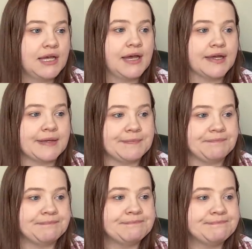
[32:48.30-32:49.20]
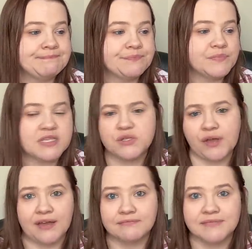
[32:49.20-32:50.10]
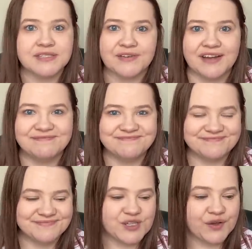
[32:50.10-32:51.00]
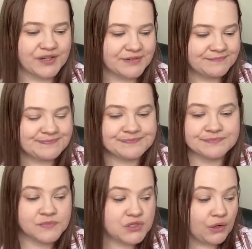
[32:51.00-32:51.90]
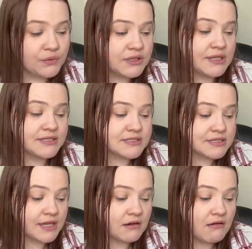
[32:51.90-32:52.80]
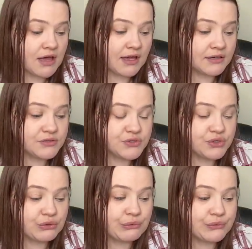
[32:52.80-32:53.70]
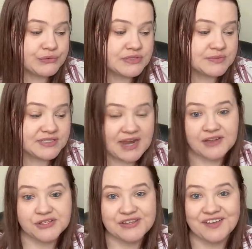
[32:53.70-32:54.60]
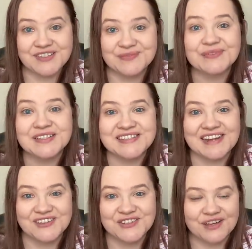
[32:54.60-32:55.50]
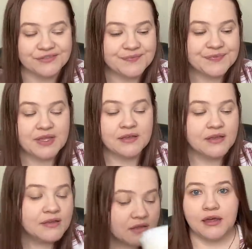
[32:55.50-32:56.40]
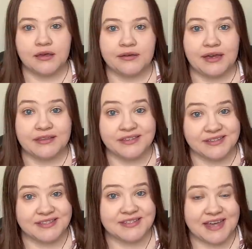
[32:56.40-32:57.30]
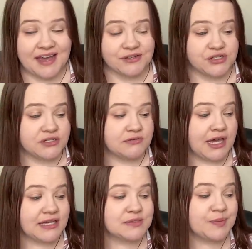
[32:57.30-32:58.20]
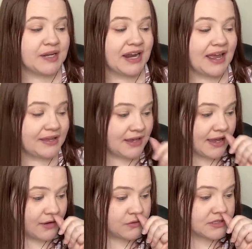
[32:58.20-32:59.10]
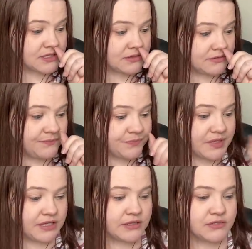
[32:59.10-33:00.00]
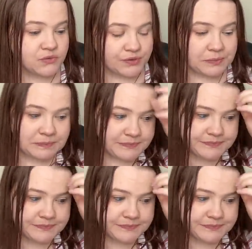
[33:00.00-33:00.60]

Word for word: um, that's okay. That's all right. It's all good. So let's get on to some stash. I've got some fun stash stuff. And this stash has been hanging out in this room,